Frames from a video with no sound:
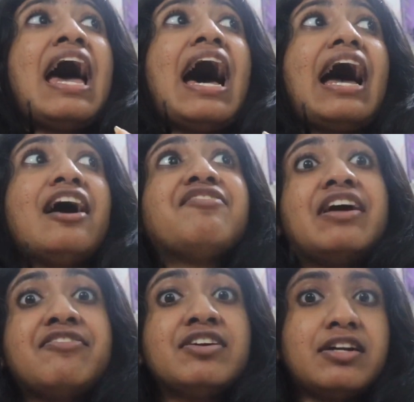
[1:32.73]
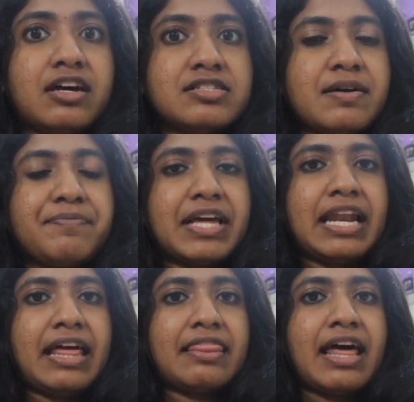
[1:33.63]
I have never done something
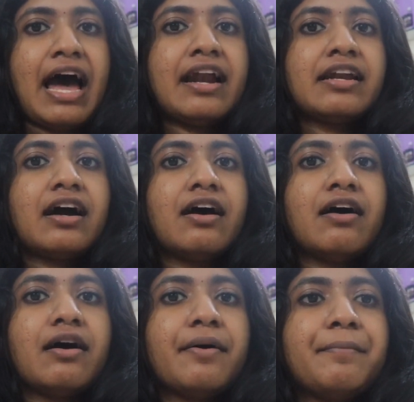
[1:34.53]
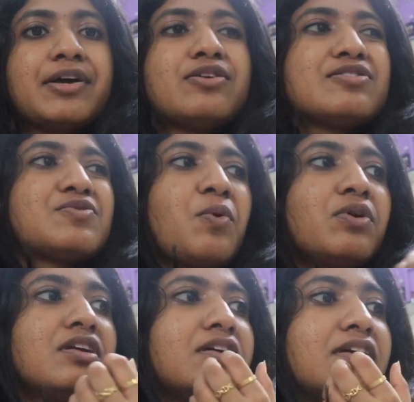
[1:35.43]
like that because
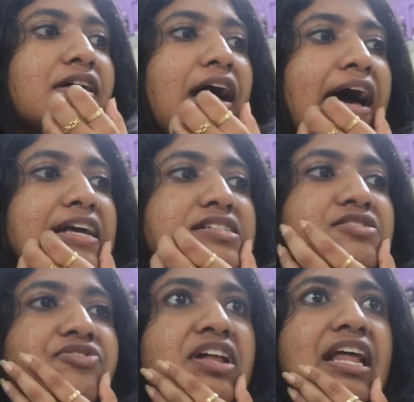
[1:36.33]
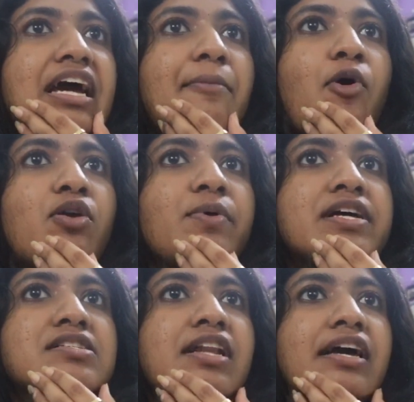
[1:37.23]
I just feel like I'm
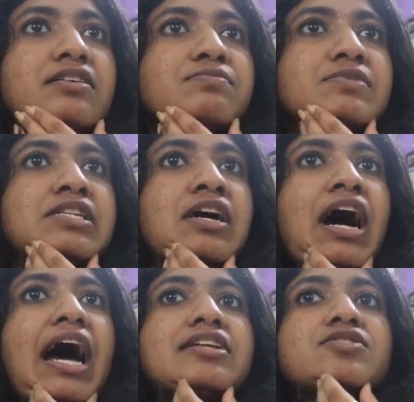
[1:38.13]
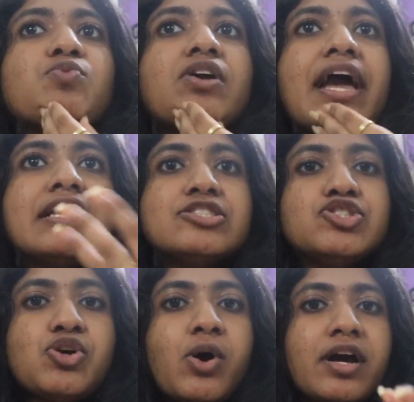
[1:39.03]
always like I just want to
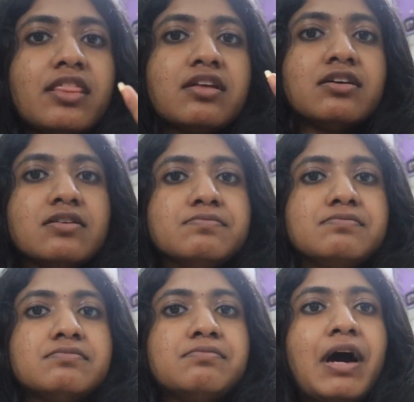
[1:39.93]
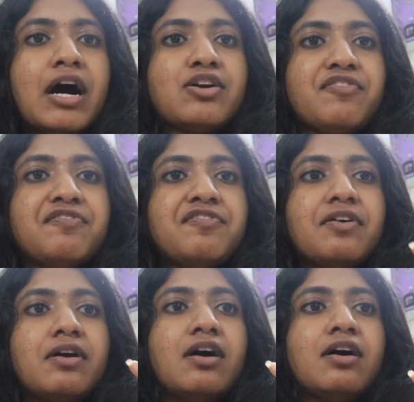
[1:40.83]
enjoy the part of
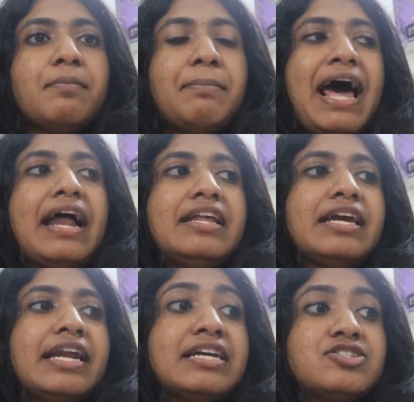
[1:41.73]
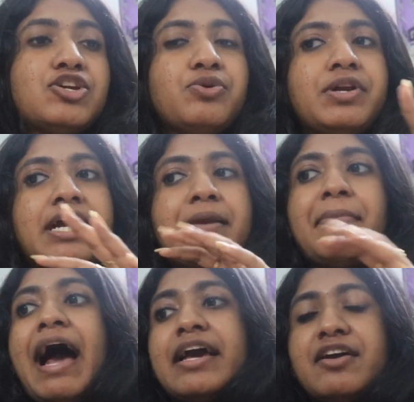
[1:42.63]
planning and executing and
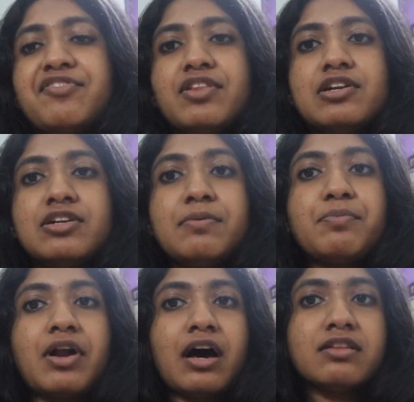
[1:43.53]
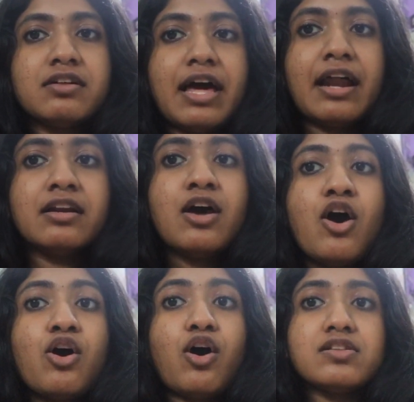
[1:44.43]
packing for the trip rather than
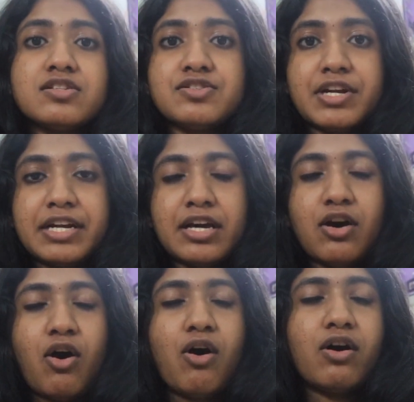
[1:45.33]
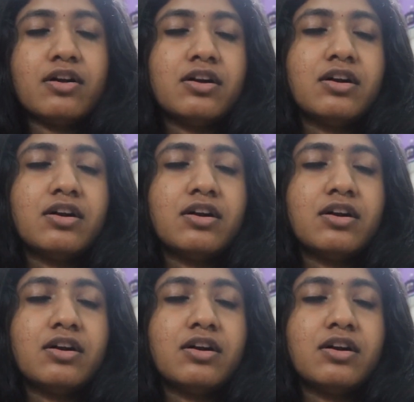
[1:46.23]
concentrating on